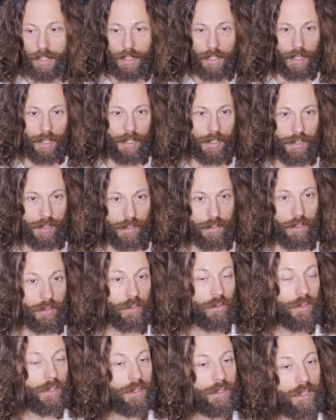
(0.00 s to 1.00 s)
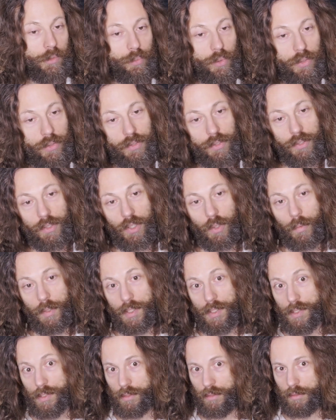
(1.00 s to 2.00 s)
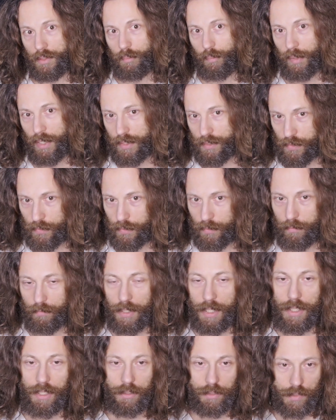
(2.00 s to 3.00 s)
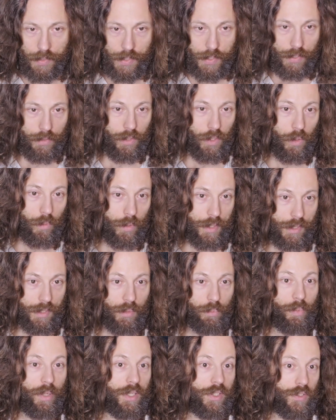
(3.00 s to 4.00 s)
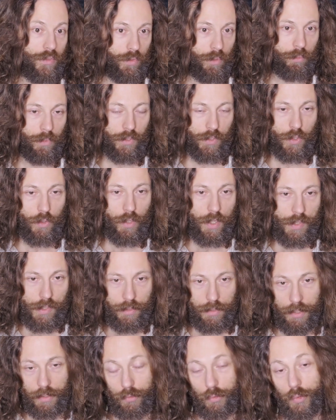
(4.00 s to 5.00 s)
is not only that beauty always depends from violence, it always depends from monstrosity.